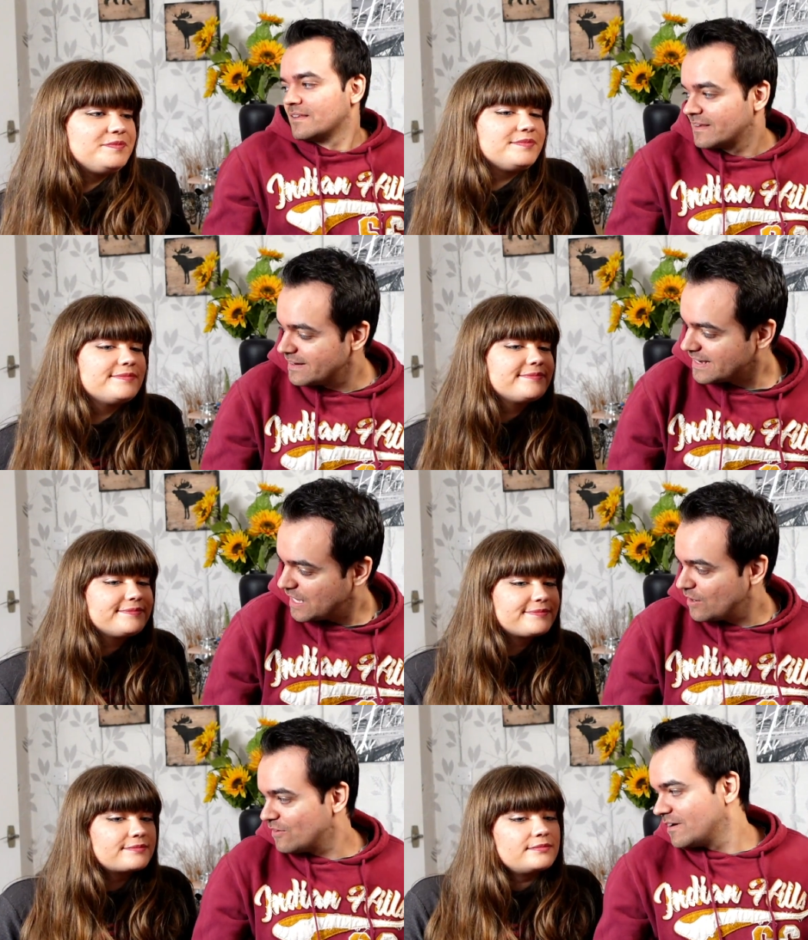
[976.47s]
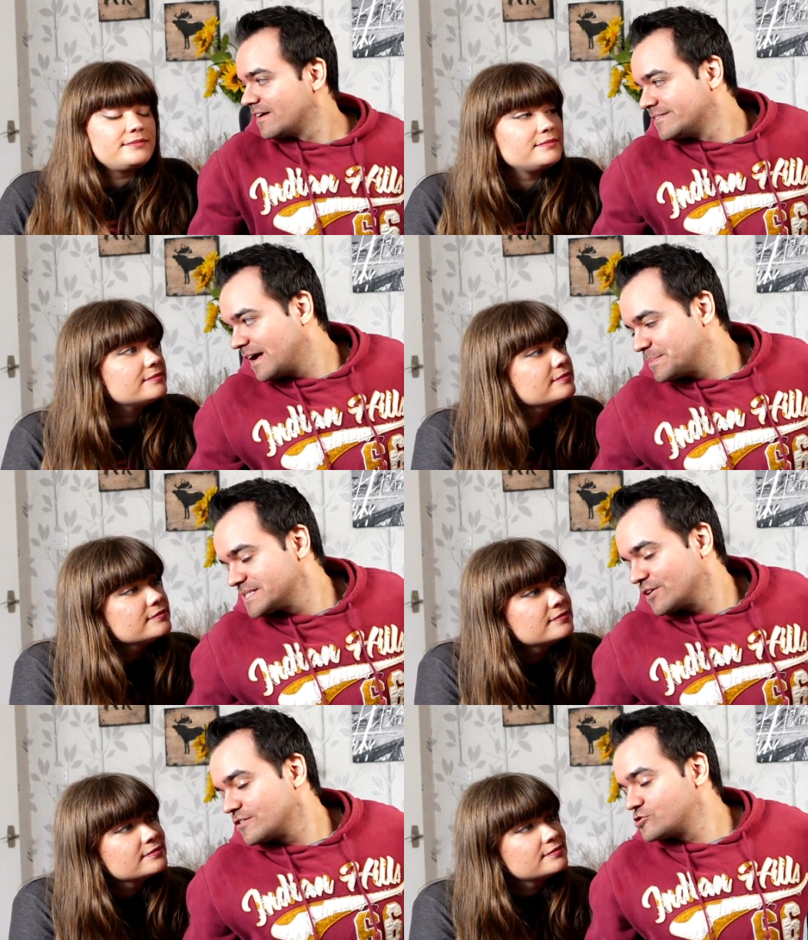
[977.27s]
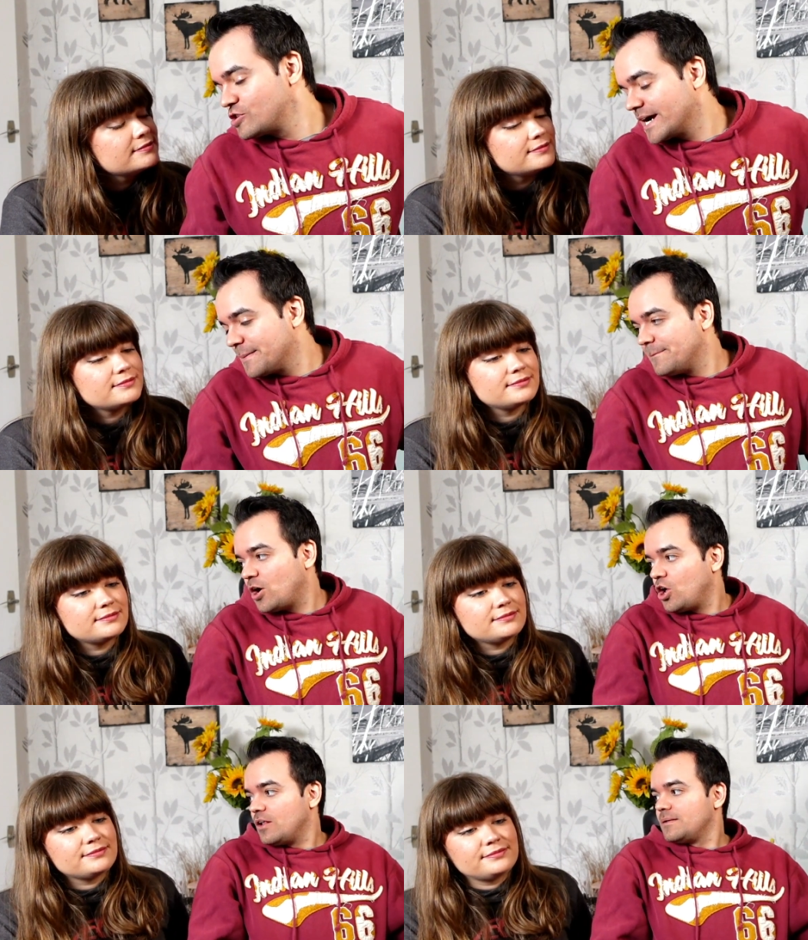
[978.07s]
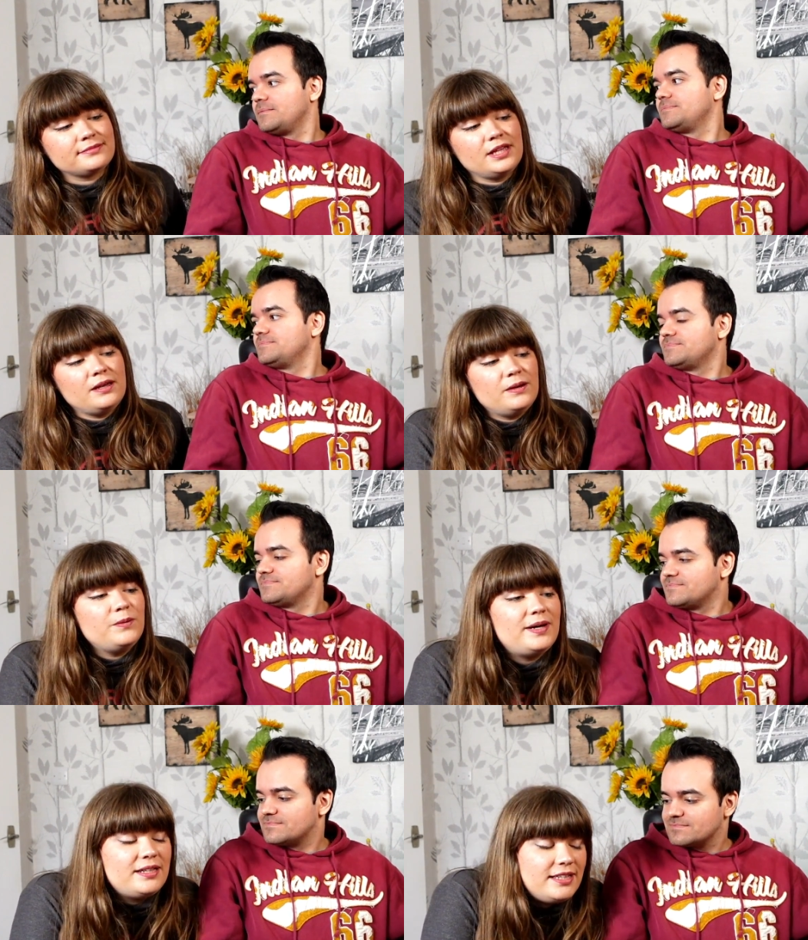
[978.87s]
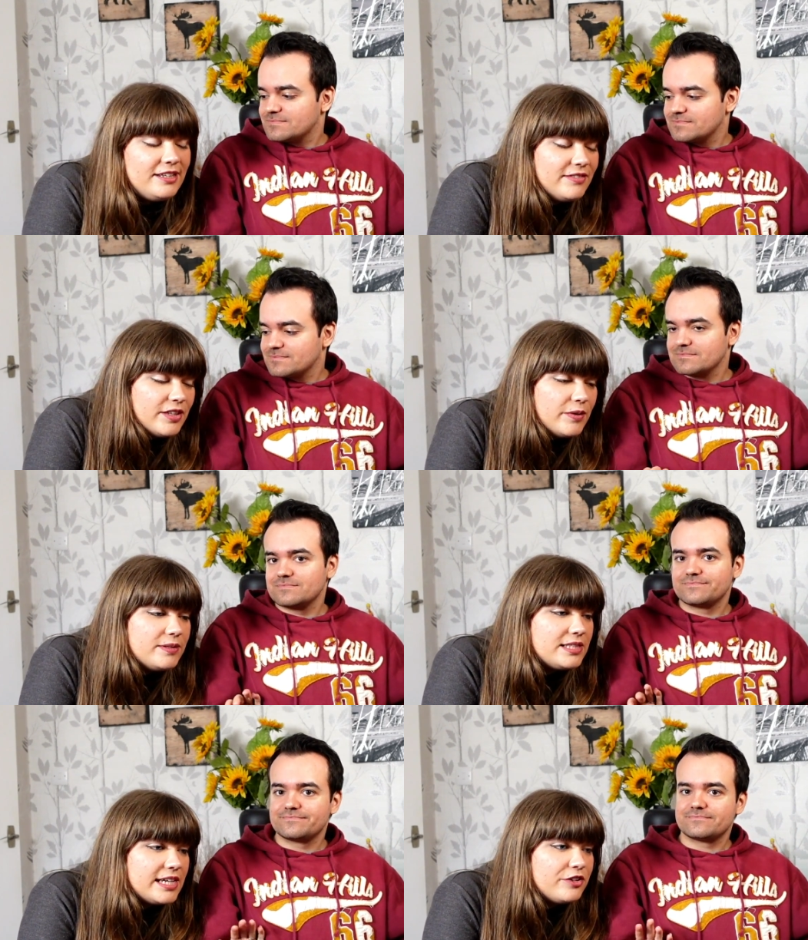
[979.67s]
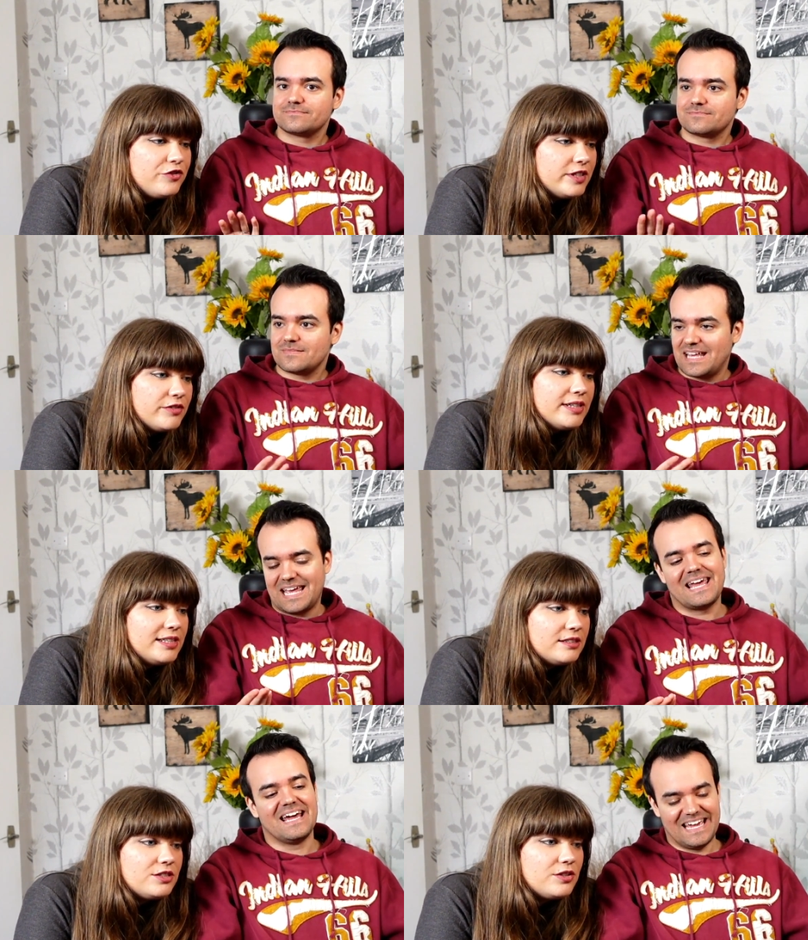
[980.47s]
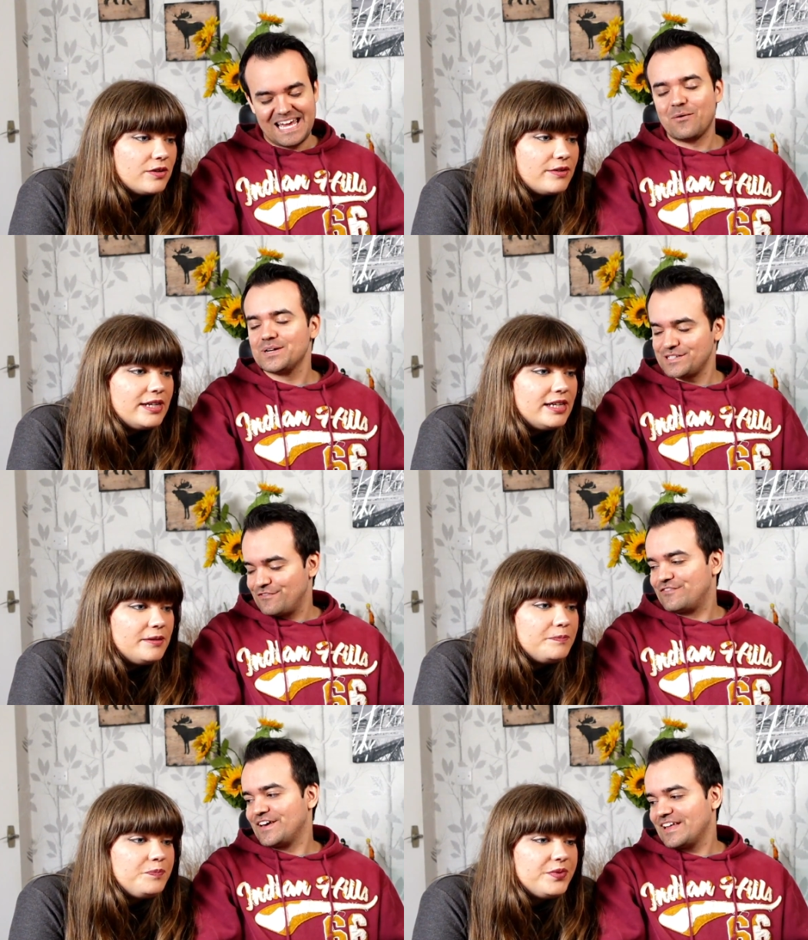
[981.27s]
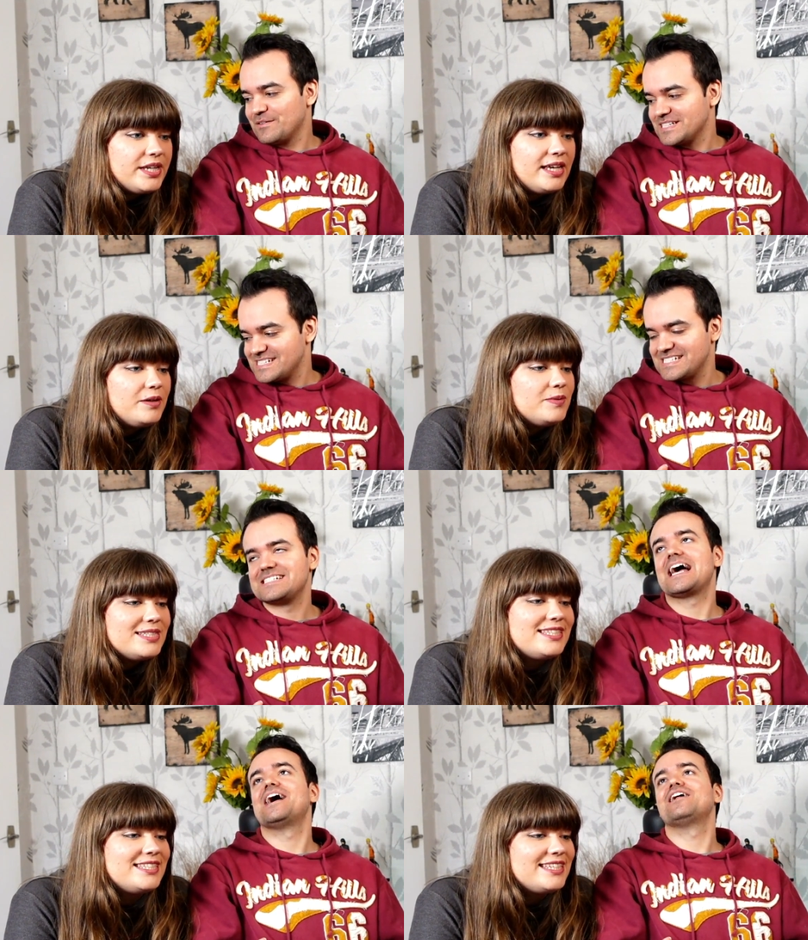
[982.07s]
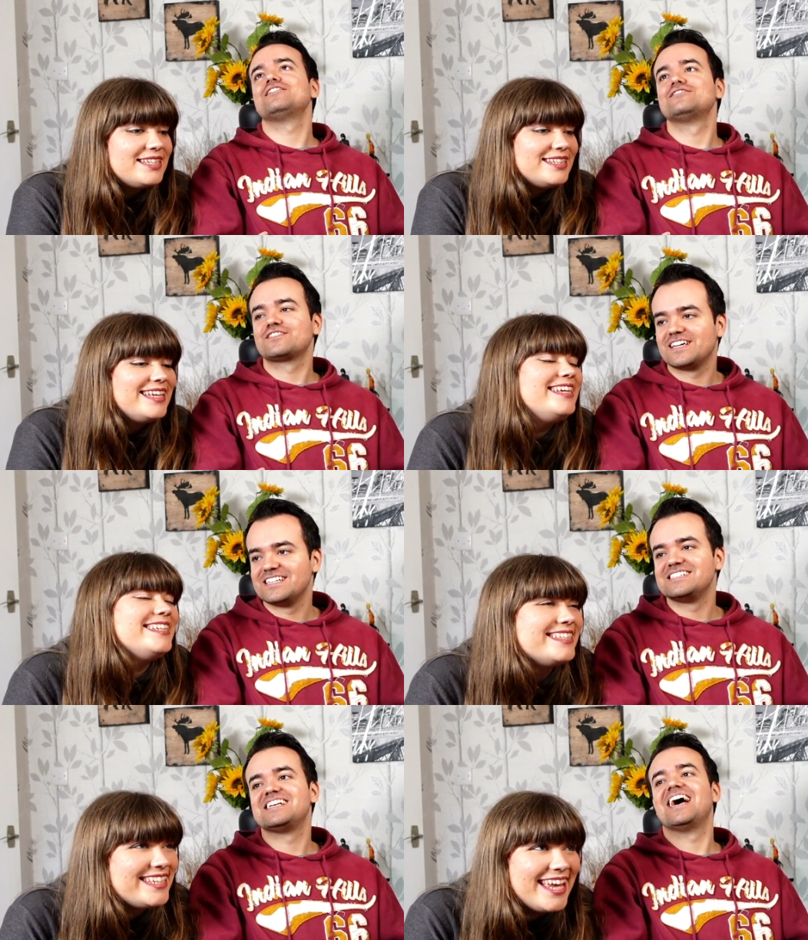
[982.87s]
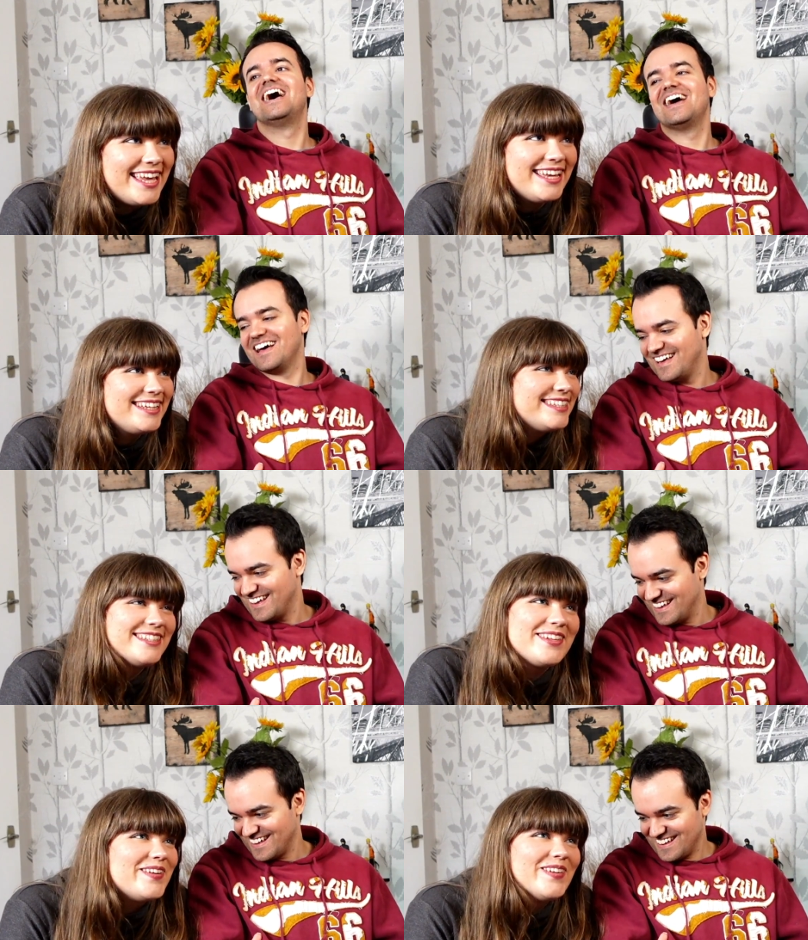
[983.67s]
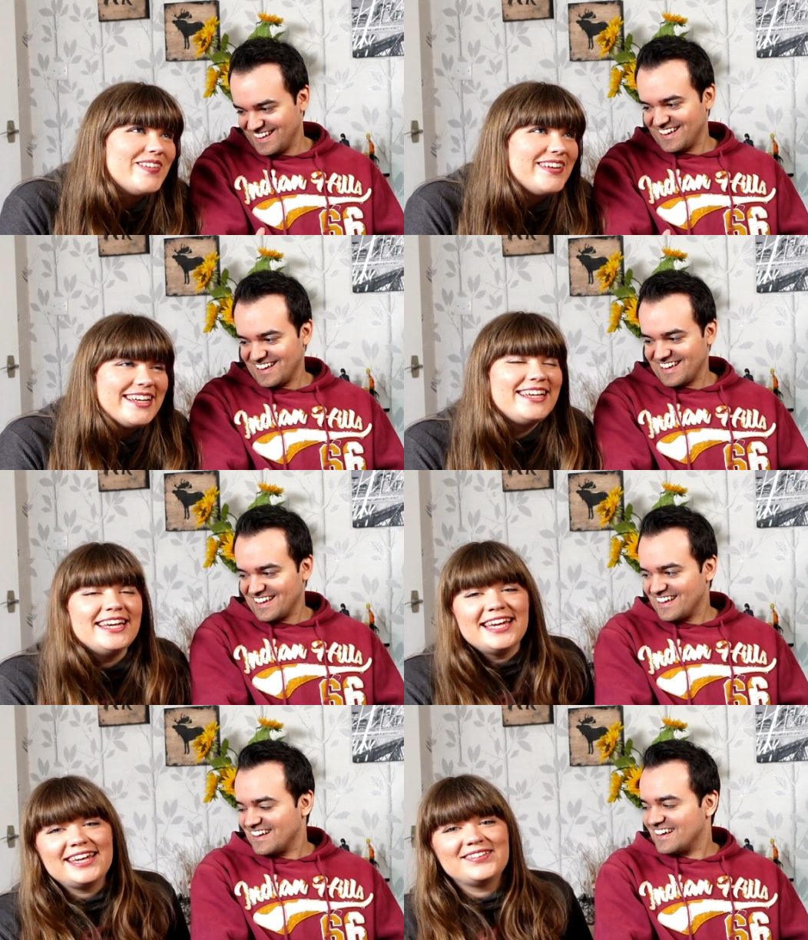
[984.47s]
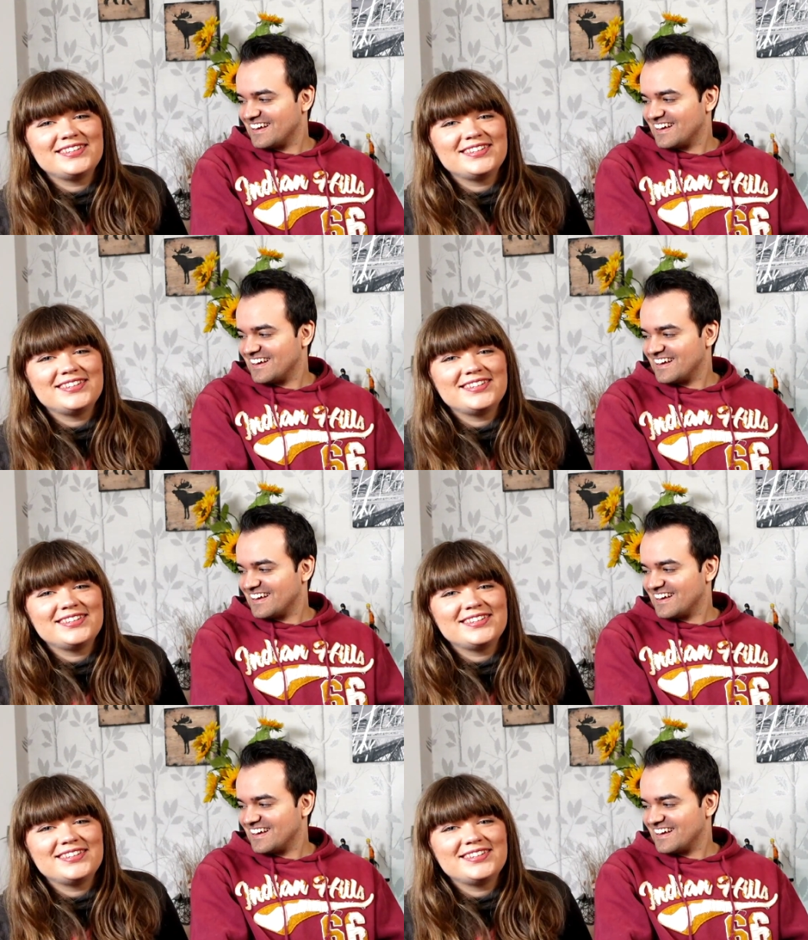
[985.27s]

Speaker 1: There you go, the episode of Dragon Ball.
Speaker 2: Well, even though it was like a fillery little story,
Speaker 1: it was self-contained
Speaker 2: story. It